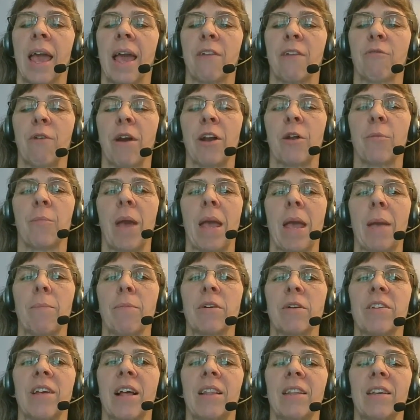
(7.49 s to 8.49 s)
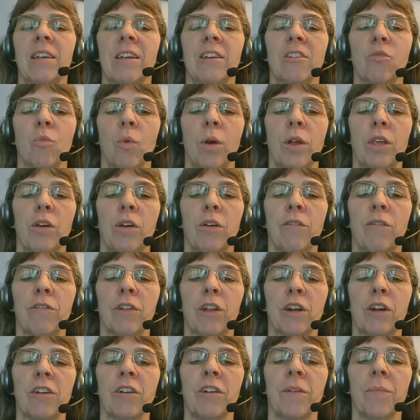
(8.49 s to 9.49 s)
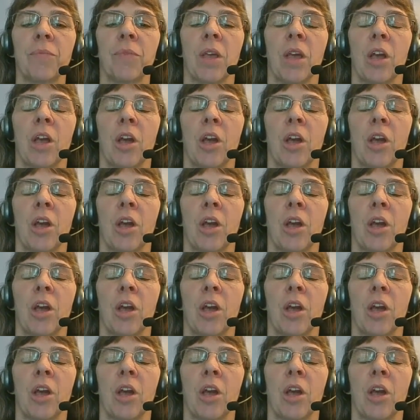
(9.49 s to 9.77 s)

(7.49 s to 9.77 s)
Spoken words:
and write a paper telling us what you have learned.